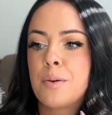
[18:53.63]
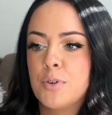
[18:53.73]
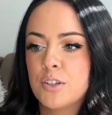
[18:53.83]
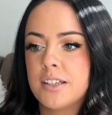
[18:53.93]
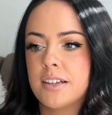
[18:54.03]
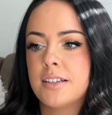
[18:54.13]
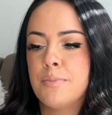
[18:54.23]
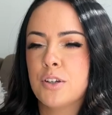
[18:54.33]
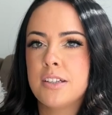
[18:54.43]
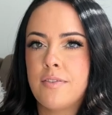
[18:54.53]
book six
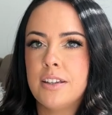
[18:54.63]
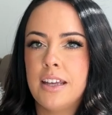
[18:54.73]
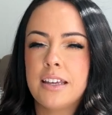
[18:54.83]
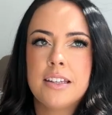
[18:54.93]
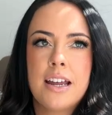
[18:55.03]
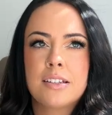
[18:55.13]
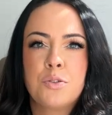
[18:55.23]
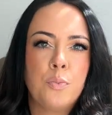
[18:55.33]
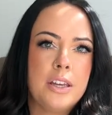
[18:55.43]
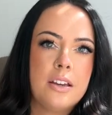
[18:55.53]
and book seven like in the
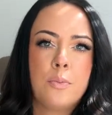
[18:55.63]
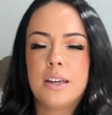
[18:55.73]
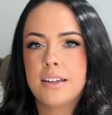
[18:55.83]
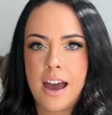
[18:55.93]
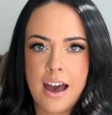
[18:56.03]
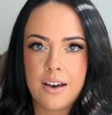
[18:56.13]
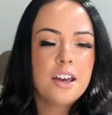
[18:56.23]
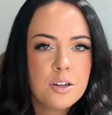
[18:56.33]
next week, week and a half.